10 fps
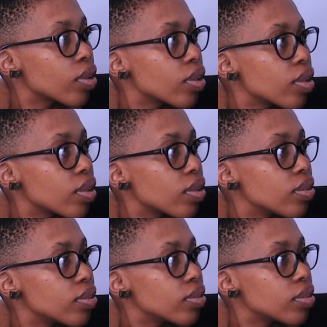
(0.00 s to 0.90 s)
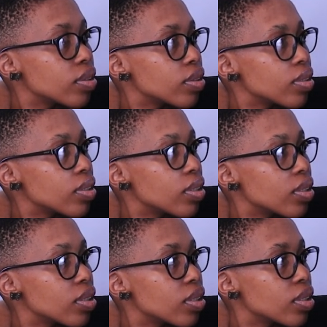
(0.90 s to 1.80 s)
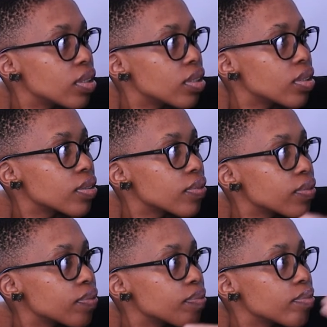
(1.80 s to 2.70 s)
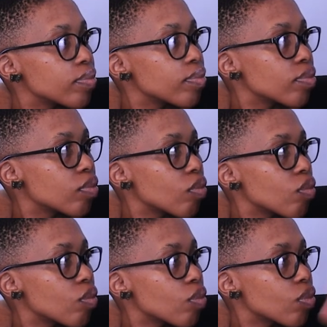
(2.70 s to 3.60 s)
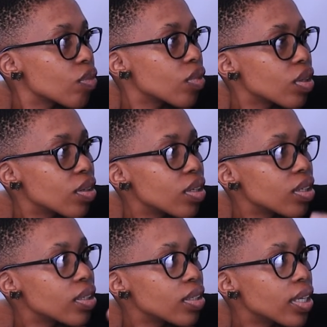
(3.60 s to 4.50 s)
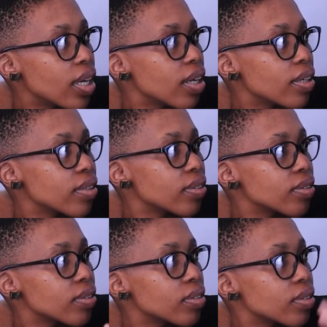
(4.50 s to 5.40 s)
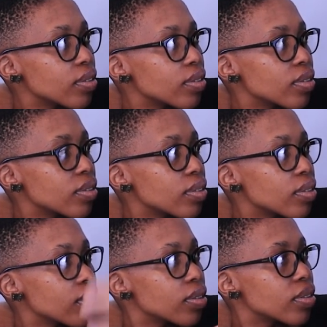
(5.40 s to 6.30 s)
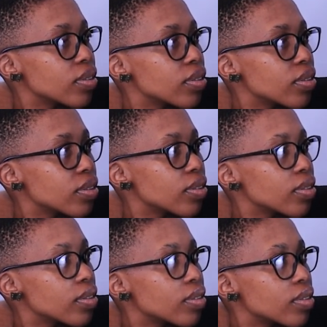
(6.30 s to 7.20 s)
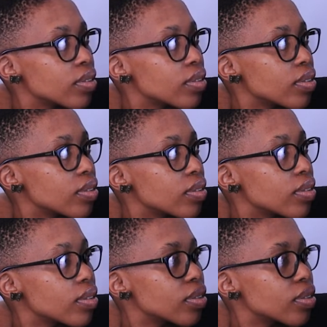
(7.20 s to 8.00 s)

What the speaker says: [no speech]